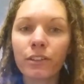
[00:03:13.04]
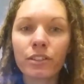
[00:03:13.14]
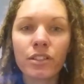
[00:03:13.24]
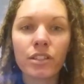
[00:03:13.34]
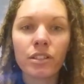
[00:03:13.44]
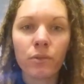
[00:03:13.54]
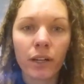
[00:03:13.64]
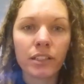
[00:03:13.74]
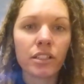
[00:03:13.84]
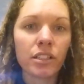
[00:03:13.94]
first you
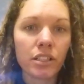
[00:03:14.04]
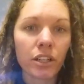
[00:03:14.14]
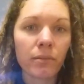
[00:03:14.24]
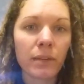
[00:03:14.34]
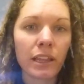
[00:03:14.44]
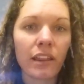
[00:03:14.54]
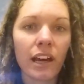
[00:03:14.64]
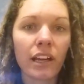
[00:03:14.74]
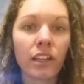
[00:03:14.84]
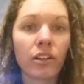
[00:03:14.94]
want to determine
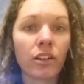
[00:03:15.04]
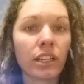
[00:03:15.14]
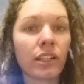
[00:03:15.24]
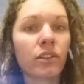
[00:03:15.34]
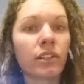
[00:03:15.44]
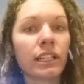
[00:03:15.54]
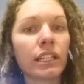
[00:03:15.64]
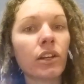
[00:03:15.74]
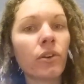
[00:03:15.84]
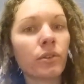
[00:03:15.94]
that you're
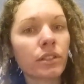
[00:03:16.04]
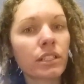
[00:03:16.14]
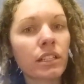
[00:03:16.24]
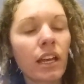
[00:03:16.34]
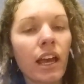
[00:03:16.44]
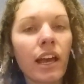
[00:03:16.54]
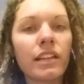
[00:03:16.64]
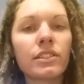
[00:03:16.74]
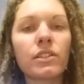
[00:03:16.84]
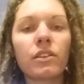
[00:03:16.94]
equally yoked.
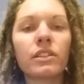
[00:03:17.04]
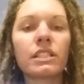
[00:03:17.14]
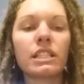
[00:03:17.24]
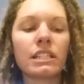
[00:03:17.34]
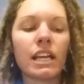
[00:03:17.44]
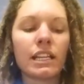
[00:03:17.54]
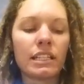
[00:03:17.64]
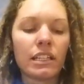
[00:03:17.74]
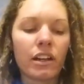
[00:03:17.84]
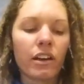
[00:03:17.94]
And so there's this
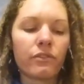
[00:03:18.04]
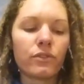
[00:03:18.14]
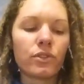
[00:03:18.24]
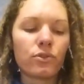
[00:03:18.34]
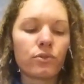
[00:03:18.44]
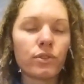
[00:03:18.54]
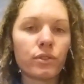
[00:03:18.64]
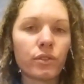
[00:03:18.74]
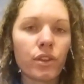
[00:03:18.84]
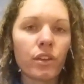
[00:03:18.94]
idea of
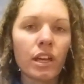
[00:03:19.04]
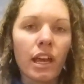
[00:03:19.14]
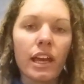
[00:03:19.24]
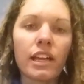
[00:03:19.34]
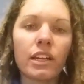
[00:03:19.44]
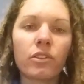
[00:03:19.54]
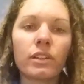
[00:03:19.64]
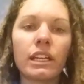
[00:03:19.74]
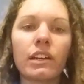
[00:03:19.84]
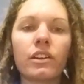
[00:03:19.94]
truth and
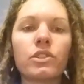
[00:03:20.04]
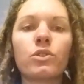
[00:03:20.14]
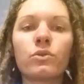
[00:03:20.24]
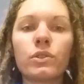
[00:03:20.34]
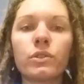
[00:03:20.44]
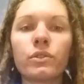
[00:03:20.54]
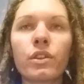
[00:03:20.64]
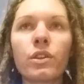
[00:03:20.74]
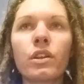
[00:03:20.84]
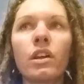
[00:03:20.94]
agreeing on truth